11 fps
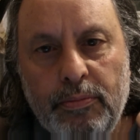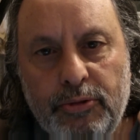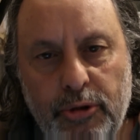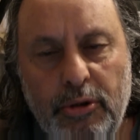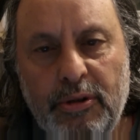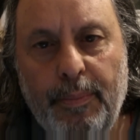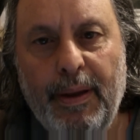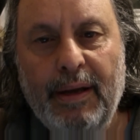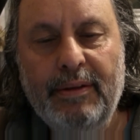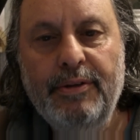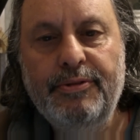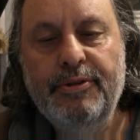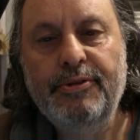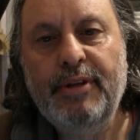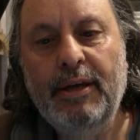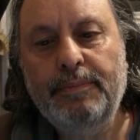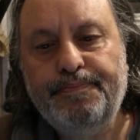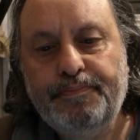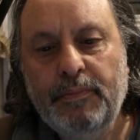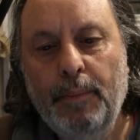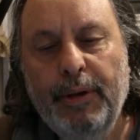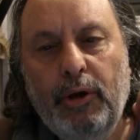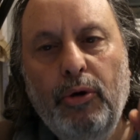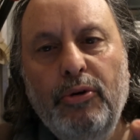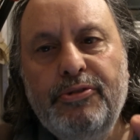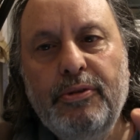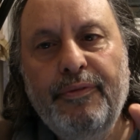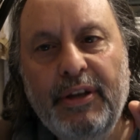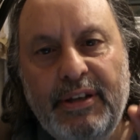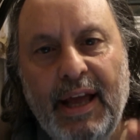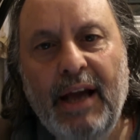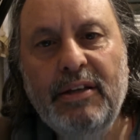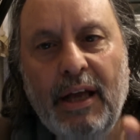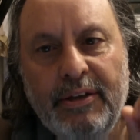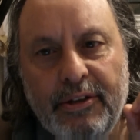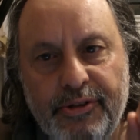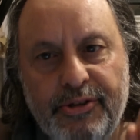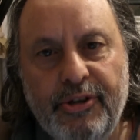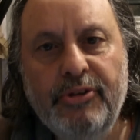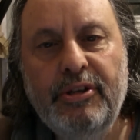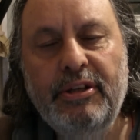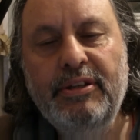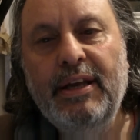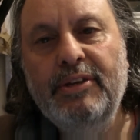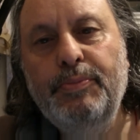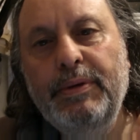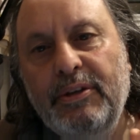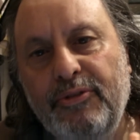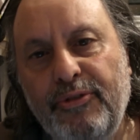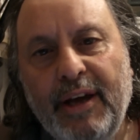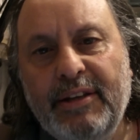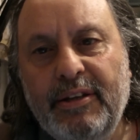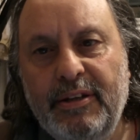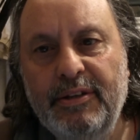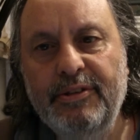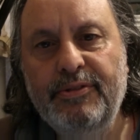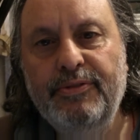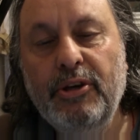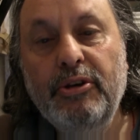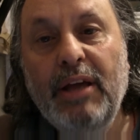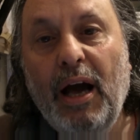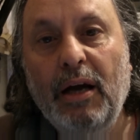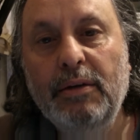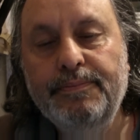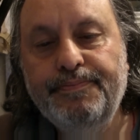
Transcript: truth about this is that because of the doubt and uncertainty that has been infected in us so young,